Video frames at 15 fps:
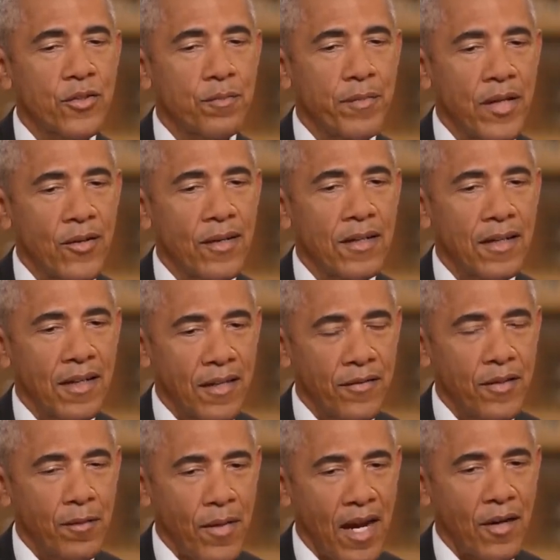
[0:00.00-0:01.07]
spirit
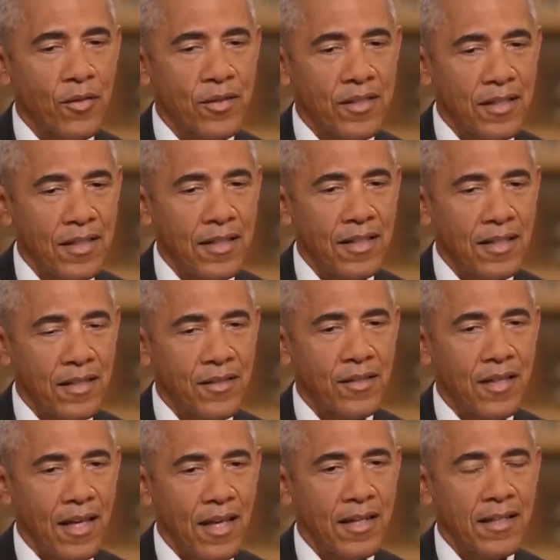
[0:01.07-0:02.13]
of democracy
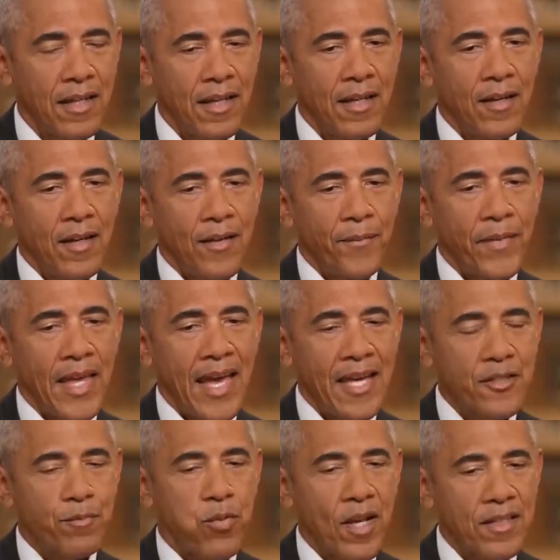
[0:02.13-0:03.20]
is that
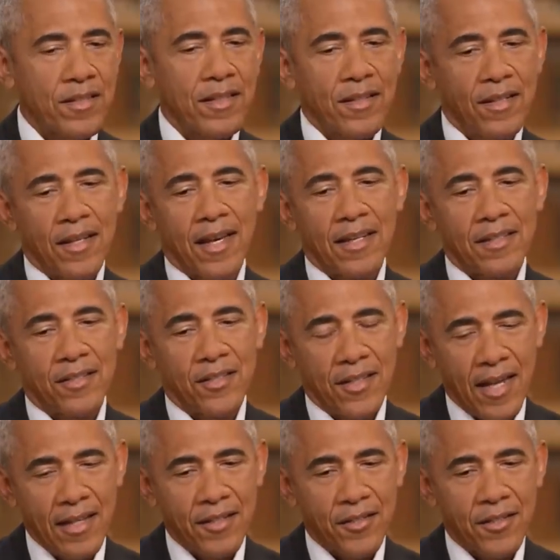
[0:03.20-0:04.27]
as President of the United
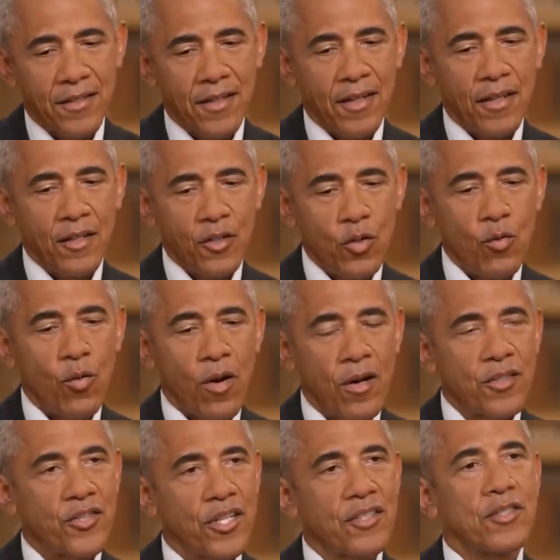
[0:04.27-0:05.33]
States, you
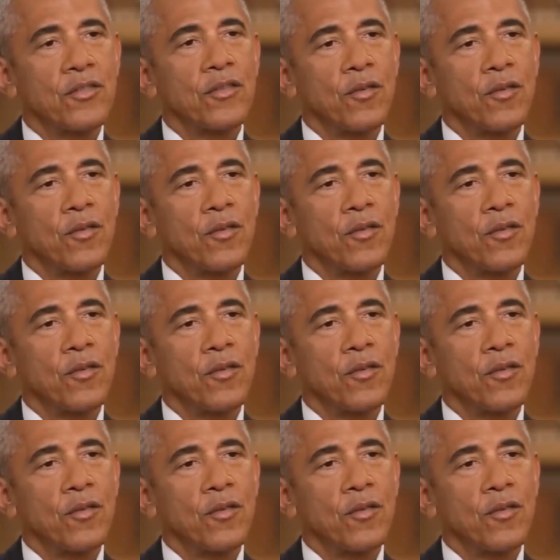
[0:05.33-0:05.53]
are just